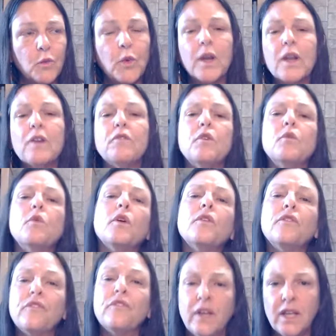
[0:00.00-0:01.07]
whatever we're
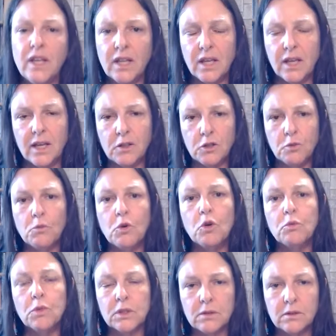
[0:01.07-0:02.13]
feeling at the
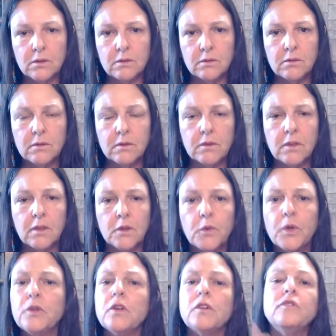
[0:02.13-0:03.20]
moment,
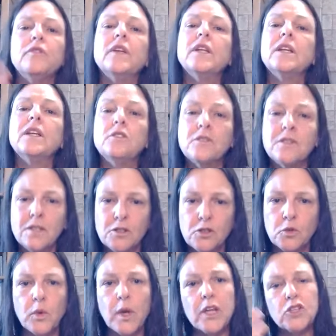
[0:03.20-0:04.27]
we're not feeling the
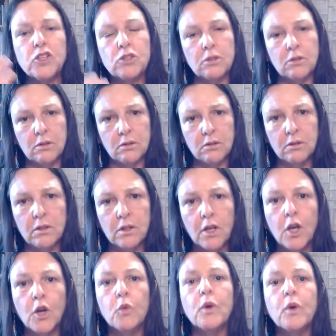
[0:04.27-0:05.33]
situation.
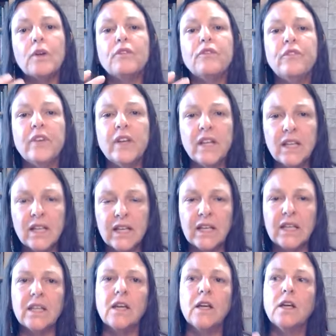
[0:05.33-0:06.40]
We're
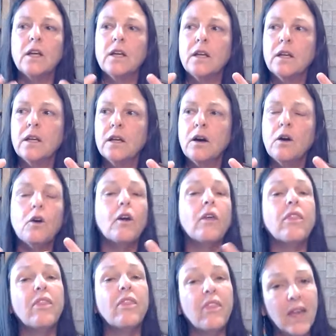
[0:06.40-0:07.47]
feeling or
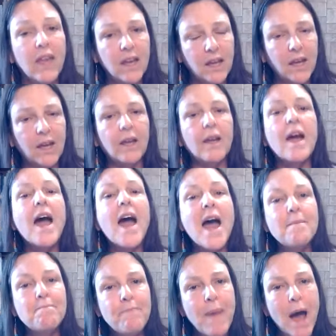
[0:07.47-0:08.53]
thinking
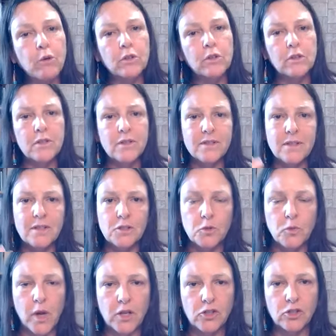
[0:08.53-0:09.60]
about the
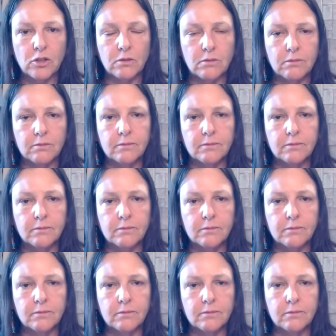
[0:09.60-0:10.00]
situation.